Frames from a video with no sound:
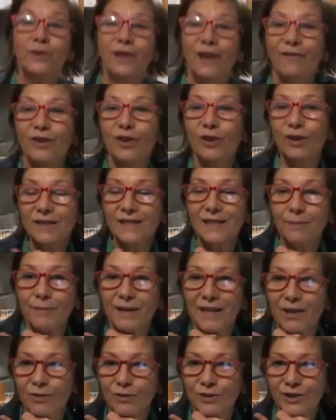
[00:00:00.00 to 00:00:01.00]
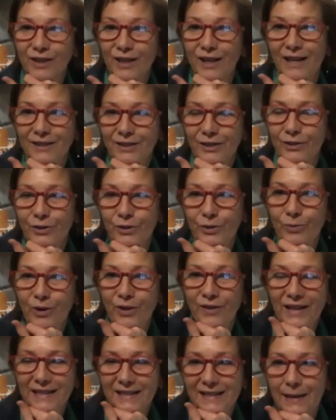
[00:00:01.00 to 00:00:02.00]
have you got something else you'd like to do while
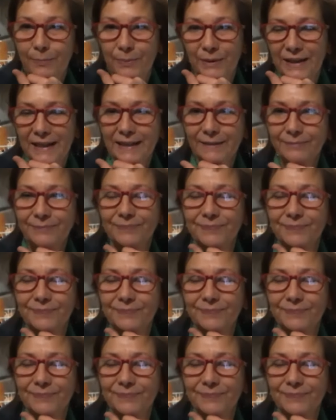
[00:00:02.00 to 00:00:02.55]
that's happening?